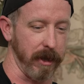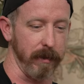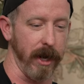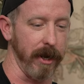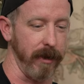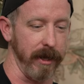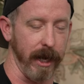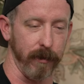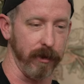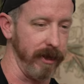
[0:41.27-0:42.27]
camaraderie
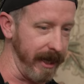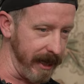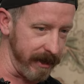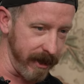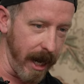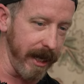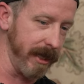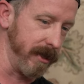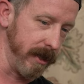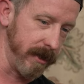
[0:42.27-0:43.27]
that really is
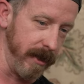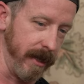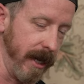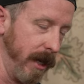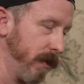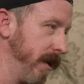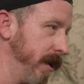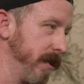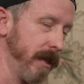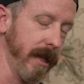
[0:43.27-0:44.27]
non-existent anywhere else. So